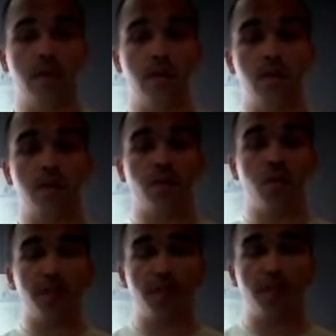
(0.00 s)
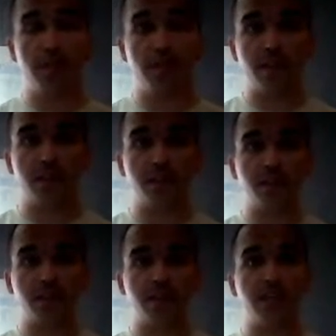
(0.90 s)
So from looking at this, you
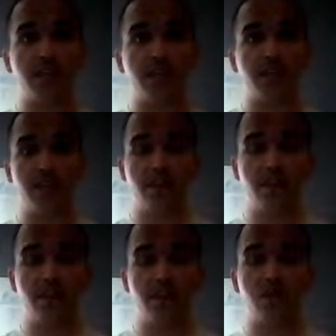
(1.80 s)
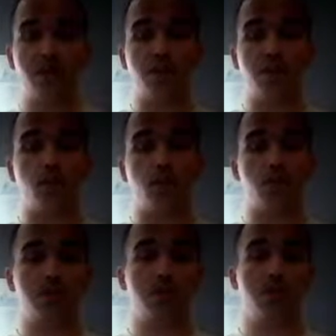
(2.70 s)
can see that if you join the Air
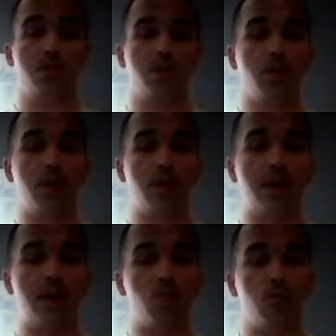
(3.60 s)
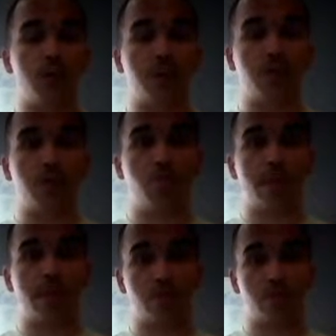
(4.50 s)
Force, you won't have to deploy
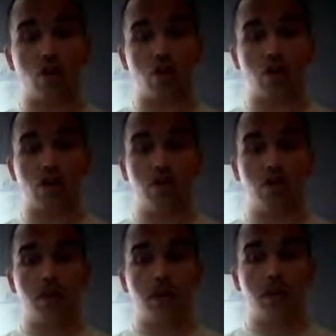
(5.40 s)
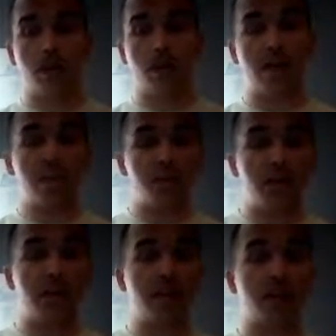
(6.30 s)
as long and possibly
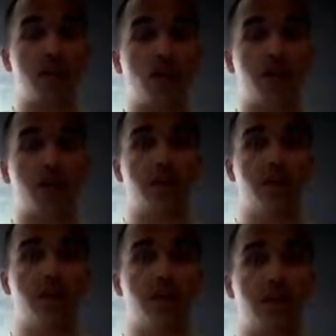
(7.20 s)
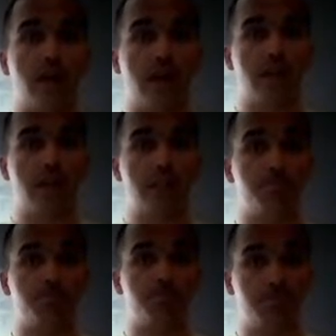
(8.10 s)
not as often as
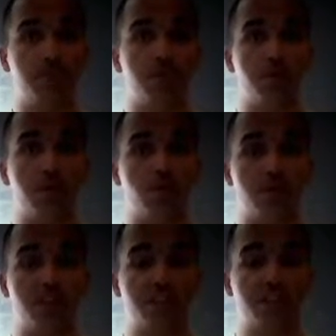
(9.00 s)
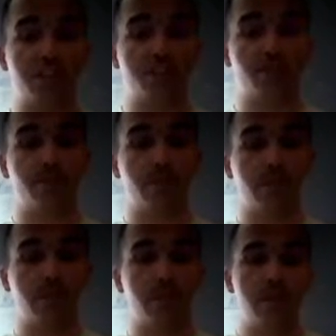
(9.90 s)
people in the other branches.
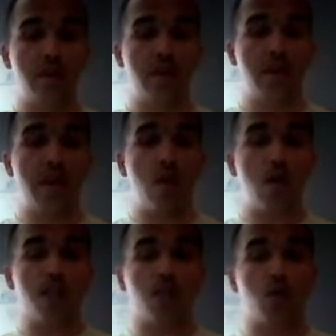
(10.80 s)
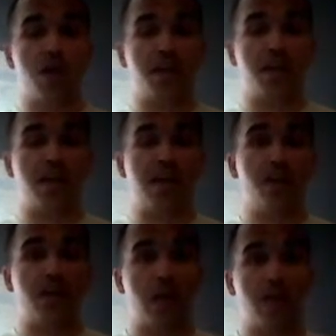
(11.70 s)
Now on to the quality of life
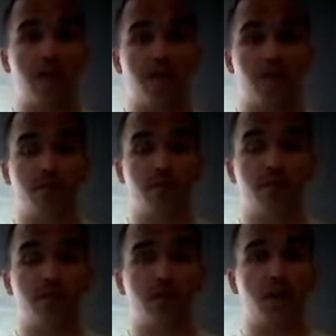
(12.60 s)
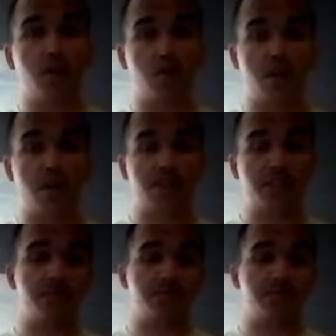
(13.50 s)
of airmen versus other branches.